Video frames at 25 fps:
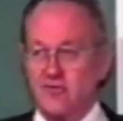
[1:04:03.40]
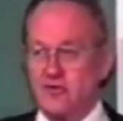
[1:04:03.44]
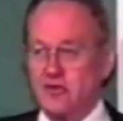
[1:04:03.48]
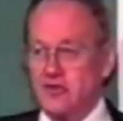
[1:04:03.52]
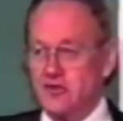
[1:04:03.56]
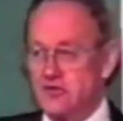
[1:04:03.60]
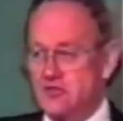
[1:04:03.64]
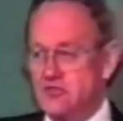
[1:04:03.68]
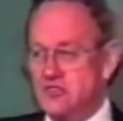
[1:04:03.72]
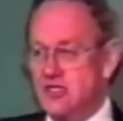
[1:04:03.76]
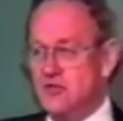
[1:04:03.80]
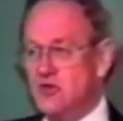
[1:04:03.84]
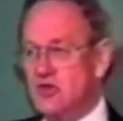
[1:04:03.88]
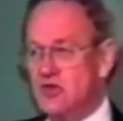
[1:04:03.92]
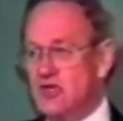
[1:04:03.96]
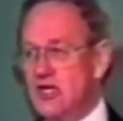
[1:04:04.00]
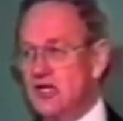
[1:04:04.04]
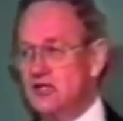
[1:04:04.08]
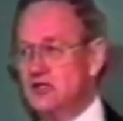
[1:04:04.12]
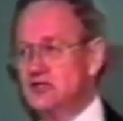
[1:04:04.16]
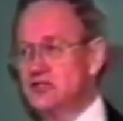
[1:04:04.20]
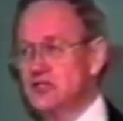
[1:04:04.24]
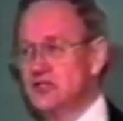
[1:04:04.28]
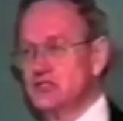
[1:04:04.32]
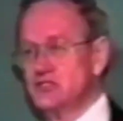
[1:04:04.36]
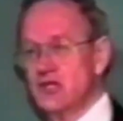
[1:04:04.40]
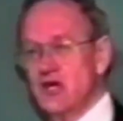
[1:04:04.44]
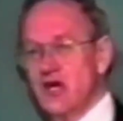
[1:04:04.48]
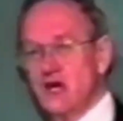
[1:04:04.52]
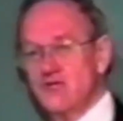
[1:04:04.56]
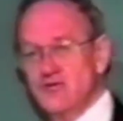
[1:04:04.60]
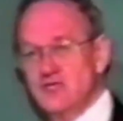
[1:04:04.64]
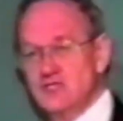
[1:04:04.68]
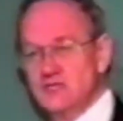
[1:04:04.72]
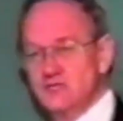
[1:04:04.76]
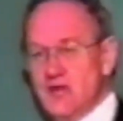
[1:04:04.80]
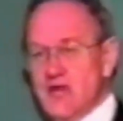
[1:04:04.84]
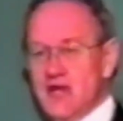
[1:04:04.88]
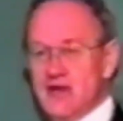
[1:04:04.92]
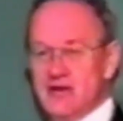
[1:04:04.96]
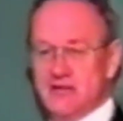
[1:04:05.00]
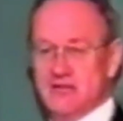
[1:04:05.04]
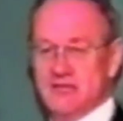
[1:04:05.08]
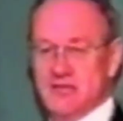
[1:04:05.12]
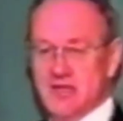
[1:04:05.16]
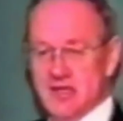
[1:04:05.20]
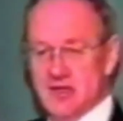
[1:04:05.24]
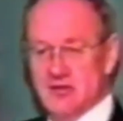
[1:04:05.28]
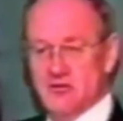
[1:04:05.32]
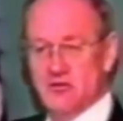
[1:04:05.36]
for someone else to solve this
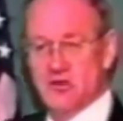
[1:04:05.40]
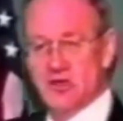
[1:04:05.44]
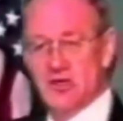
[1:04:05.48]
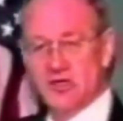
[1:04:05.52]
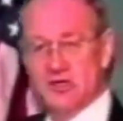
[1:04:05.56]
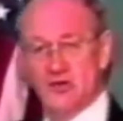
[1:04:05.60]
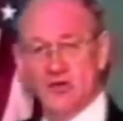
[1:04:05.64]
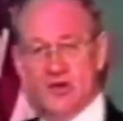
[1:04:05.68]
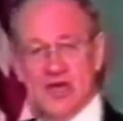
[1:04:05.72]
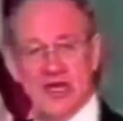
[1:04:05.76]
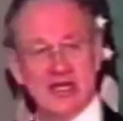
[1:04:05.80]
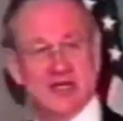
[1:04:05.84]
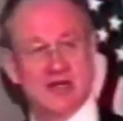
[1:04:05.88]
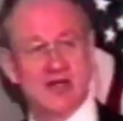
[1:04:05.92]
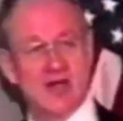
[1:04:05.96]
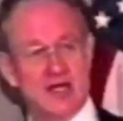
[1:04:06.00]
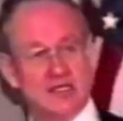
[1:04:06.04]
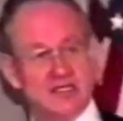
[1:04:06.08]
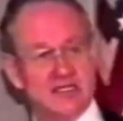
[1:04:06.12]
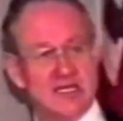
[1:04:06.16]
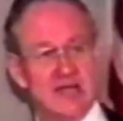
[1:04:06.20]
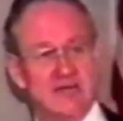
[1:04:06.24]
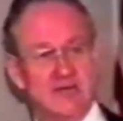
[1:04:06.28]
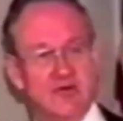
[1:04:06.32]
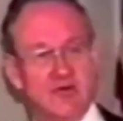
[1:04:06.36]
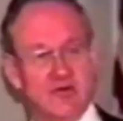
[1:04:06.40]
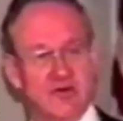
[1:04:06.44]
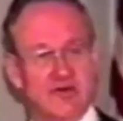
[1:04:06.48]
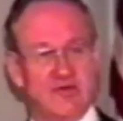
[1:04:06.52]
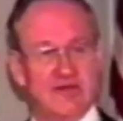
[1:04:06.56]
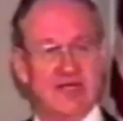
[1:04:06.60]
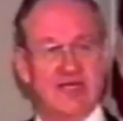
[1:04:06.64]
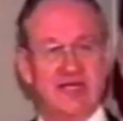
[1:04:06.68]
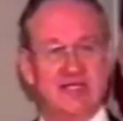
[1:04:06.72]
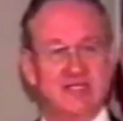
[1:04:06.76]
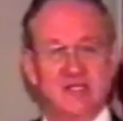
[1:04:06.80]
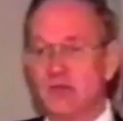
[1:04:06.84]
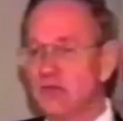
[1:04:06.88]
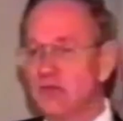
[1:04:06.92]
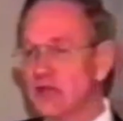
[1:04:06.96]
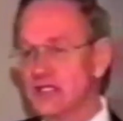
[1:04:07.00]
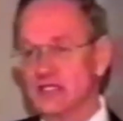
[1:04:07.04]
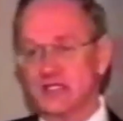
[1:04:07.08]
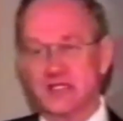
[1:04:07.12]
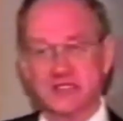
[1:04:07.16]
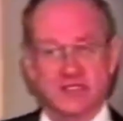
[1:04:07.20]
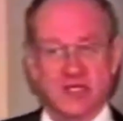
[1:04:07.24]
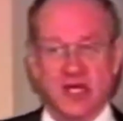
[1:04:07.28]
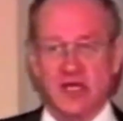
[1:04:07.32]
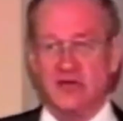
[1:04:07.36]
problem, we'll wait a long time, won't we? Because
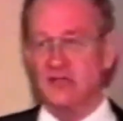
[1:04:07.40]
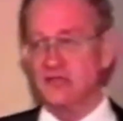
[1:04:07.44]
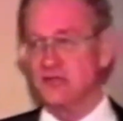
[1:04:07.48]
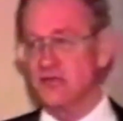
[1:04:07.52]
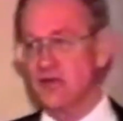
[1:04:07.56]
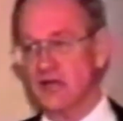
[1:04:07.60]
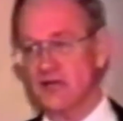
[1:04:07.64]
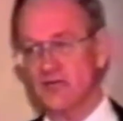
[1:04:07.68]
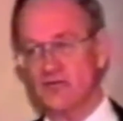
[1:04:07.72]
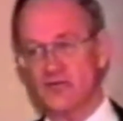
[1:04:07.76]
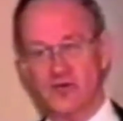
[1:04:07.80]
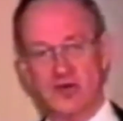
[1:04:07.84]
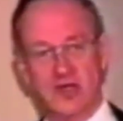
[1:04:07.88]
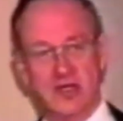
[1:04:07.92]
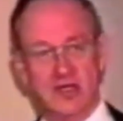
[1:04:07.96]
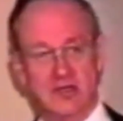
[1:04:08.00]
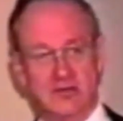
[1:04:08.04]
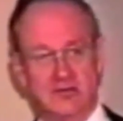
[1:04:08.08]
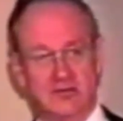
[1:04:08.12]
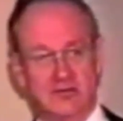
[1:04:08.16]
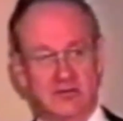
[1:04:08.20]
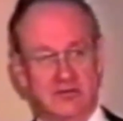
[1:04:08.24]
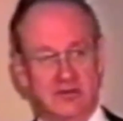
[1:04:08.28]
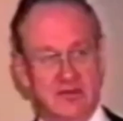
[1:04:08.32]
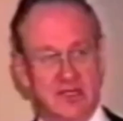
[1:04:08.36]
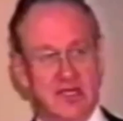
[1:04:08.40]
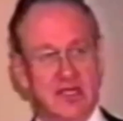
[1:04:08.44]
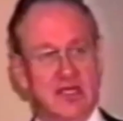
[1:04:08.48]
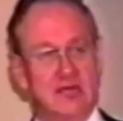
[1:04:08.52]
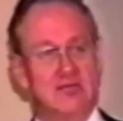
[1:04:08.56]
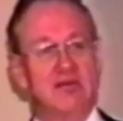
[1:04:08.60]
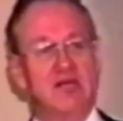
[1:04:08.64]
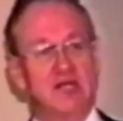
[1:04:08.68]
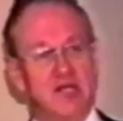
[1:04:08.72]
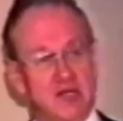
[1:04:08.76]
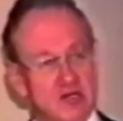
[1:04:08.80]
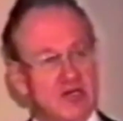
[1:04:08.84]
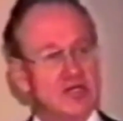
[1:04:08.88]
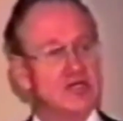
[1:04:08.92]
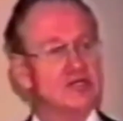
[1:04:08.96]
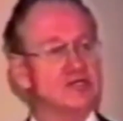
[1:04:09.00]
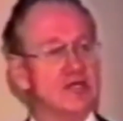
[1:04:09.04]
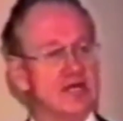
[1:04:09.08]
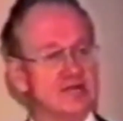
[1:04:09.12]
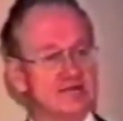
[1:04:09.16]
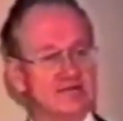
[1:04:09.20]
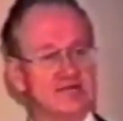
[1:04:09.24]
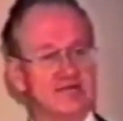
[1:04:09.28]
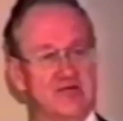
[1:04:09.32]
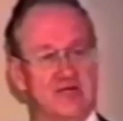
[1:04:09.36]
nobody's going to solve this problem for you. But you can
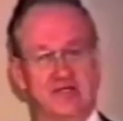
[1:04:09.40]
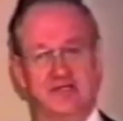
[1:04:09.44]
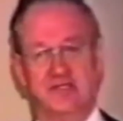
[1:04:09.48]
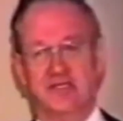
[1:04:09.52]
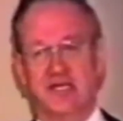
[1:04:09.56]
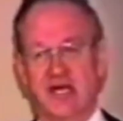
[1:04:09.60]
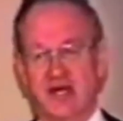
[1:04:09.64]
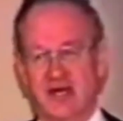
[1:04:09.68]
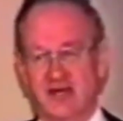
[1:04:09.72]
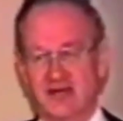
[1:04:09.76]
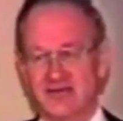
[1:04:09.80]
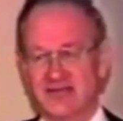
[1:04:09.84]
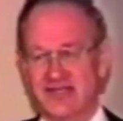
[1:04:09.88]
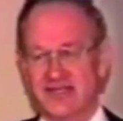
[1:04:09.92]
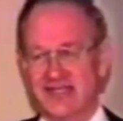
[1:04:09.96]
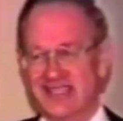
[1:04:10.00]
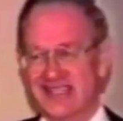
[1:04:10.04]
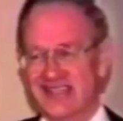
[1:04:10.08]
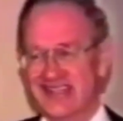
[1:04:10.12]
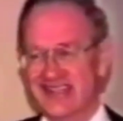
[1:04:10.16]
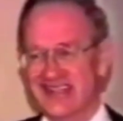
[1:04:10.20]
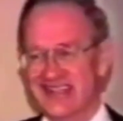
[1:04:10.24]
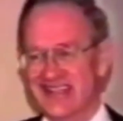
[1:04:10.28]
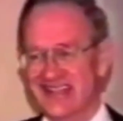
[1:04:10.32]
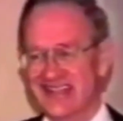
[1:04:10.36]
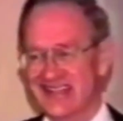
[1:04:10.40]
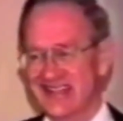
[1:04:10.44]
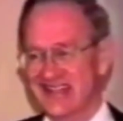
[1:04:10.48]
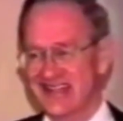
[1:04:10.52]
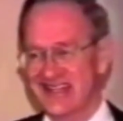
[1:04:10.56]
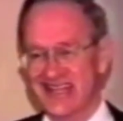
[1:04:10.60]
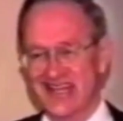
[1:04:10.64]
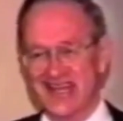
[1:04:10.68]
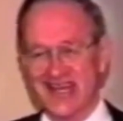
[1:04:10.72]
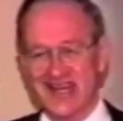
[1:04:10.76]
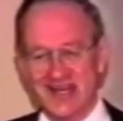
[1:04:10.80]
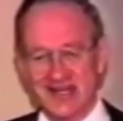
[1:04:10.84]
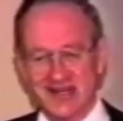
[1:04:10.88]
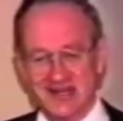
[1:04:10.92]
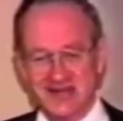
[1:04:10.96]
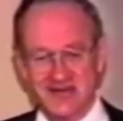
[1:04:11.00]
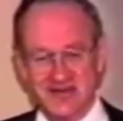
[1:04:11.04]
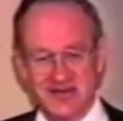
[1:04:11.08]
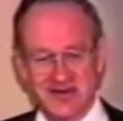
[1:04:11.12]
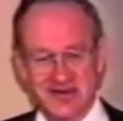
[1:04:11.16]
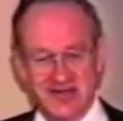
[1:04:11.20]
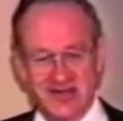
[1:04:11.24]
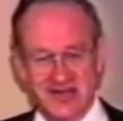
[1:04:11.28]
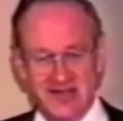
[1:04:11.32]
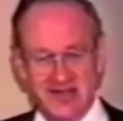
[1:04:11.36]
solve it for yourself. Got it?
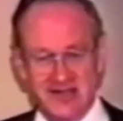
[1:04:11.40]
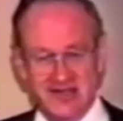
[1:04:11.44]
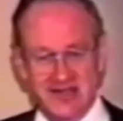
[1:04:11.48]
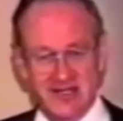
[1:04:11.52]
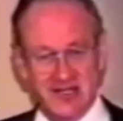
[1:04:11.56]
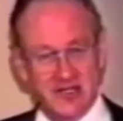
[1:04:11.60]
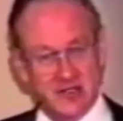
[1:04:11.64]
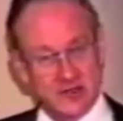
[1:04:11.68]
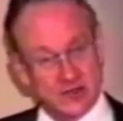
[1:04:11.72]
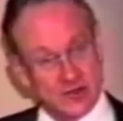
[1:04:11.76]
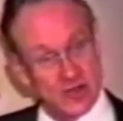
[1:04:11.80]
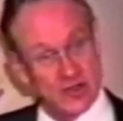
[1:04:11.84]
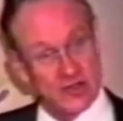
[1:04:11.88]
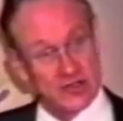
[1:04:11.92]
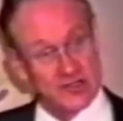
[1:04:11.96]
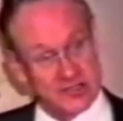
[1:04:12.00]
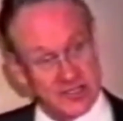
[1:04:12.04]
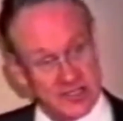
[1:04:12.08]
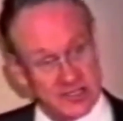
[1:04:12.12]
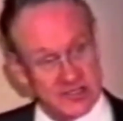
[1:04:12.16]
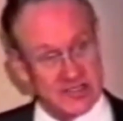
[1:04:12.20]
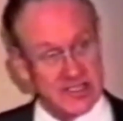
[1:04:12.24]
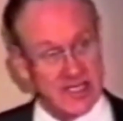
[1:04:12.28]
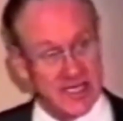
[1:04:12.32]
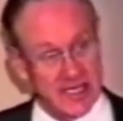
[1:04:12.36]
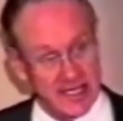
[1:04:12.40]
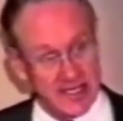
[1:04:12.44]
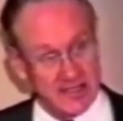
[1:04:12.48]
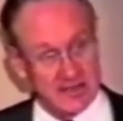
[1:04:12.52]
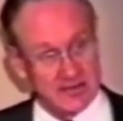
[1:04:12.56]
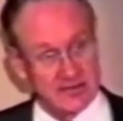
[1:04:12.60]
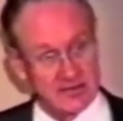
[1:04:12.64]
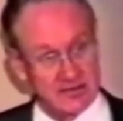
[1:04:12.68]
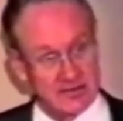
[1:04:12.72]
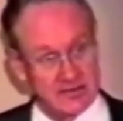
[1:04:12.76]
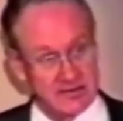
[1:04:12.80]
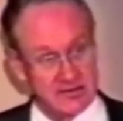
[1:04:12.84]
The control is inside.